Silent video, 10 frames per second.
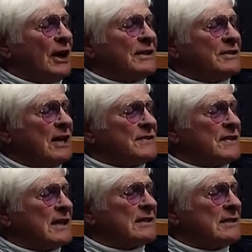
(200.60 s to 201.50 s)
But it
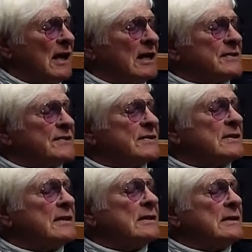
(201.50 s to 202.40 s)
does
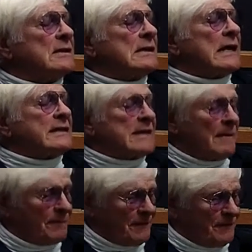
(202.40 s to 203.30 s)

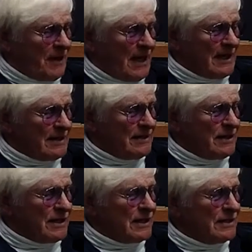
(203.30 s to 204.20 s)
exemplify
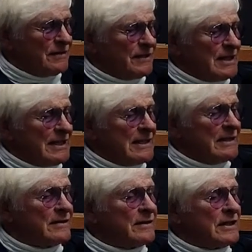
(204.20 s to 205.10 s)
the
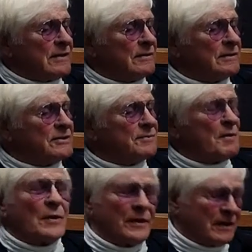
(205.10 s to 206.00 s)

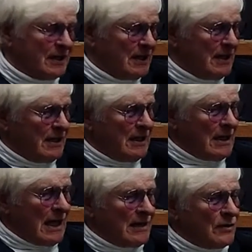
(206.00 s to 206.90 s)
spirit
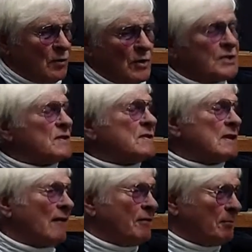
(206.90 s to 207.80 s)
and the
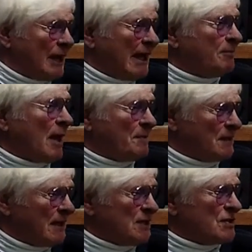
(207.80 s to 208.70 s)
wishes of the black
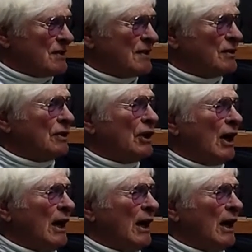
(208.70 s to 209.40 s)
population